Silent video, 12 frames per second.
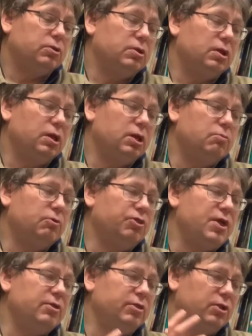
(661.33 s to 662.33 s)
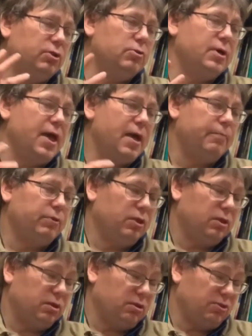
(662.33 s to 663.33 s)
you would think the two
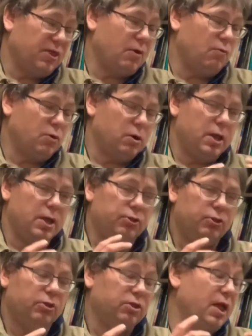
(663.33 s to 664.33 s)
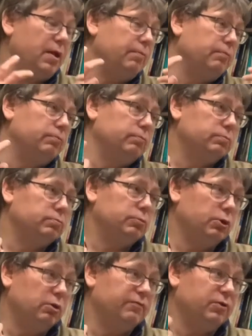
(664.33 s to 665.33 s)
campuses that were in the same
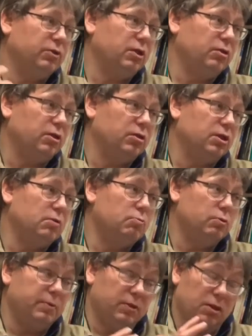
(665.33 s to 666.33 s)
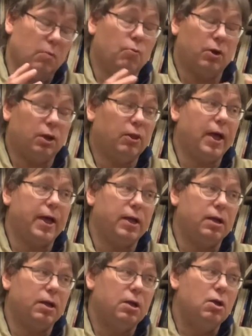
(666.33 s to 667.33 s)
university system would be somewhat alike.
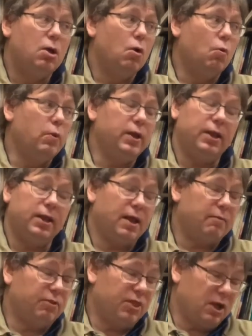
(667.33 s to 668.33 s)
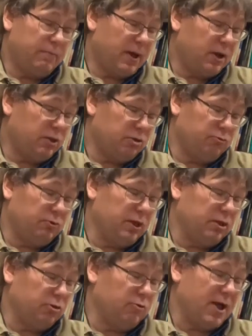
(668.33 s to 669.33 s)
We did everything about
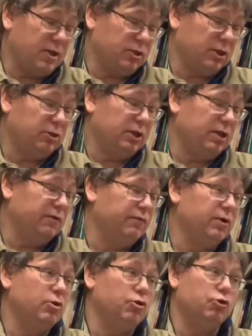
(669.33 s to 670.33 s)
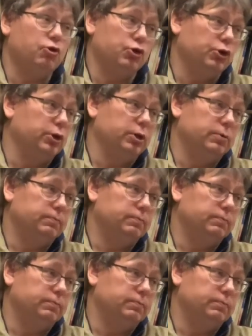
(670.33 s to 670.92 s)
as drastically different as you could.